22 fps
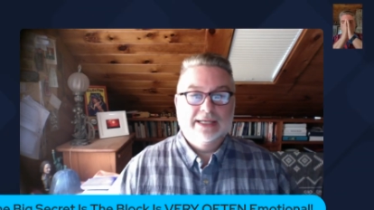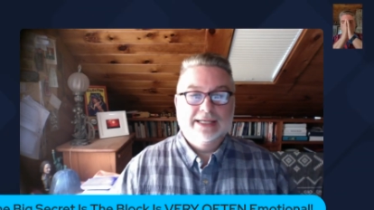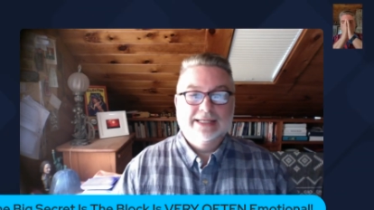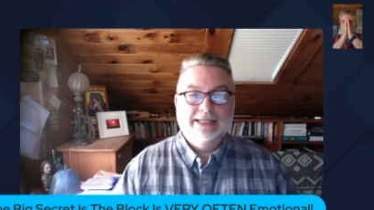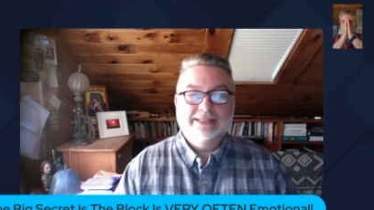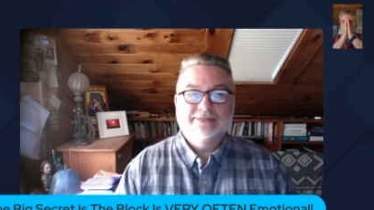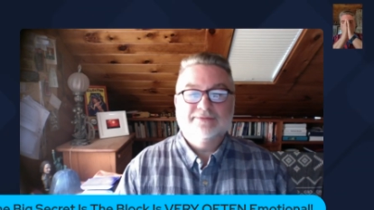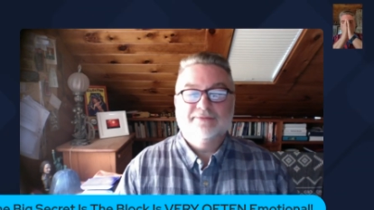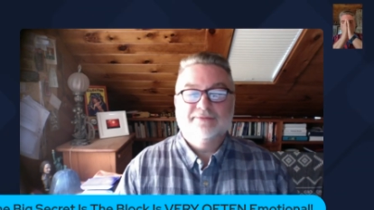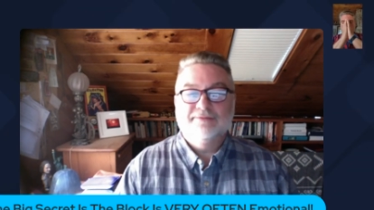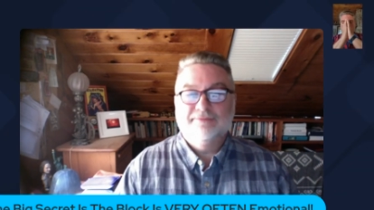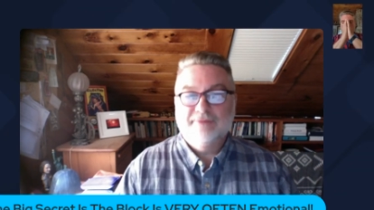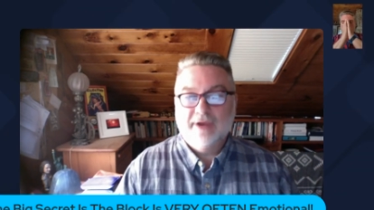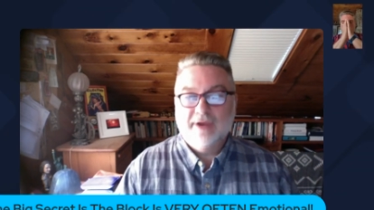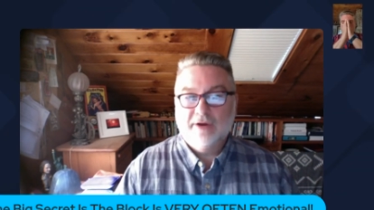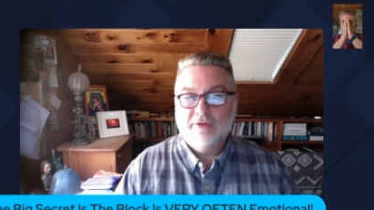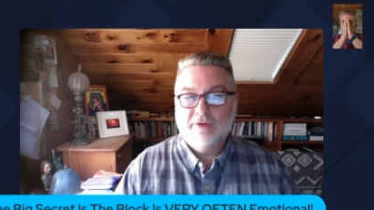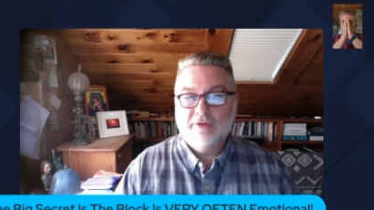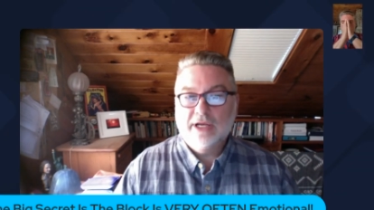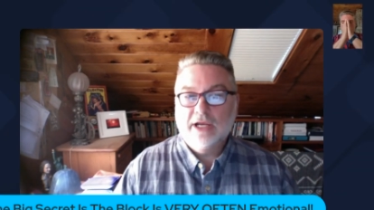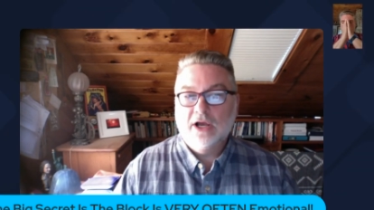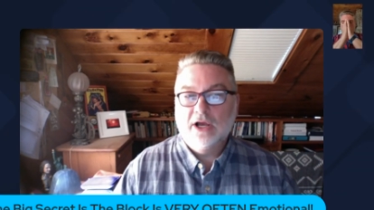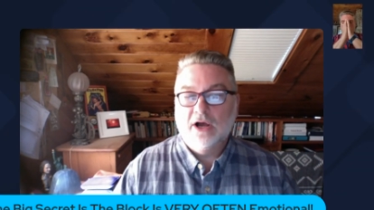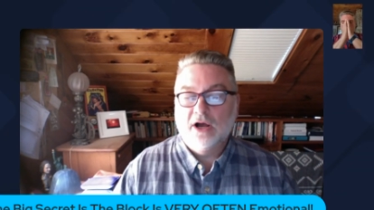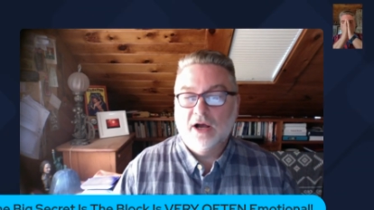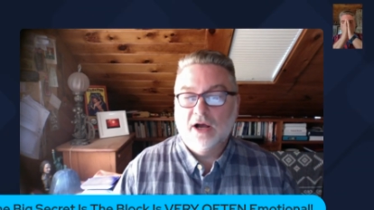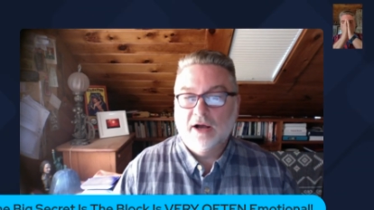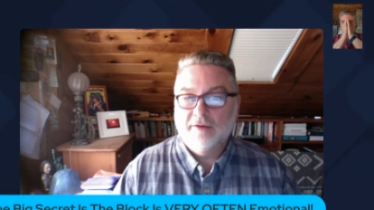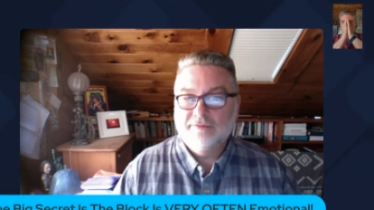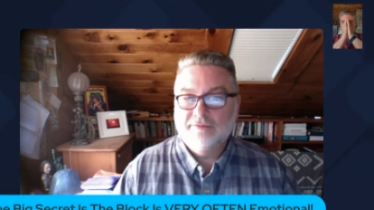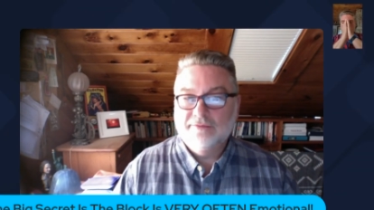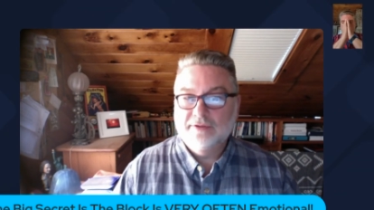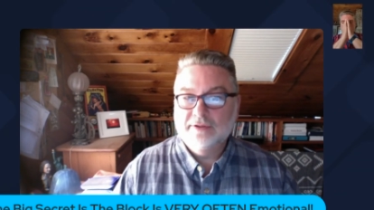is very
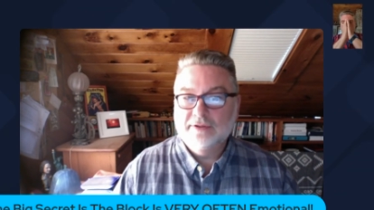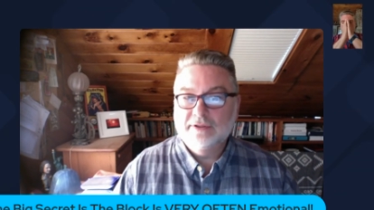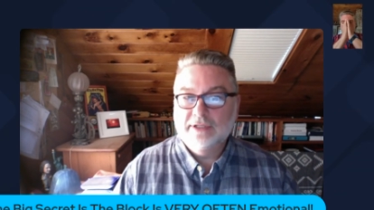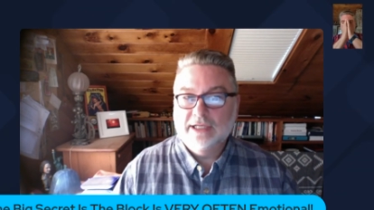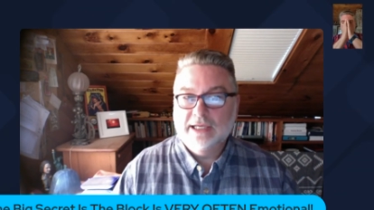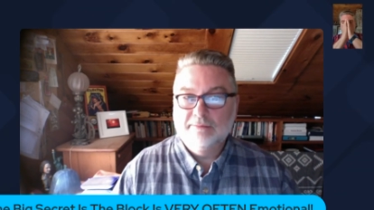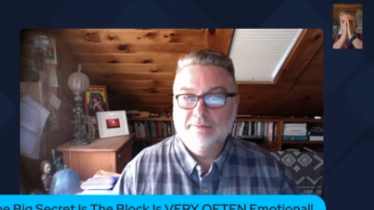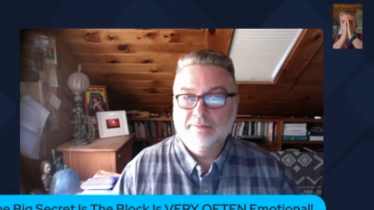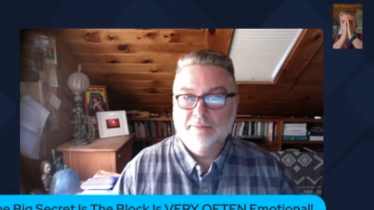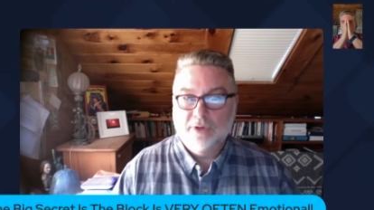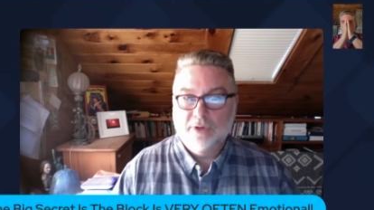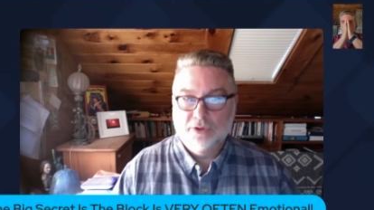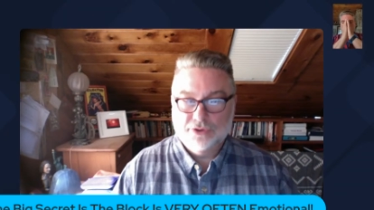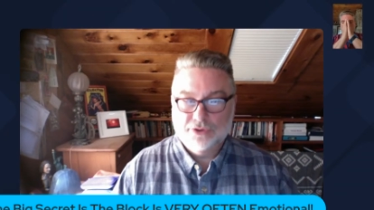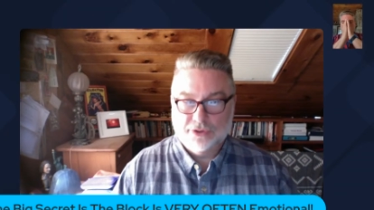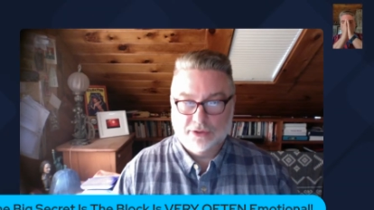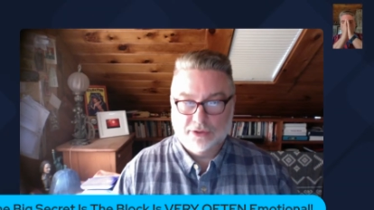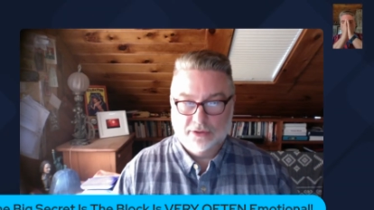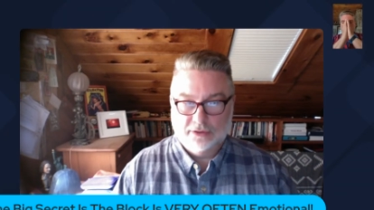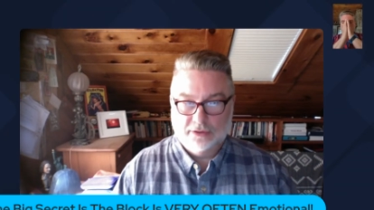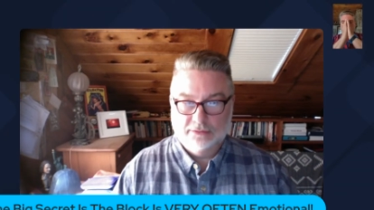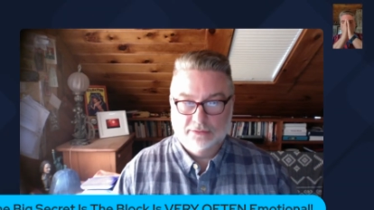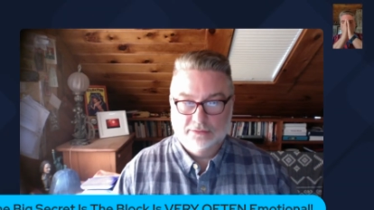often emotional.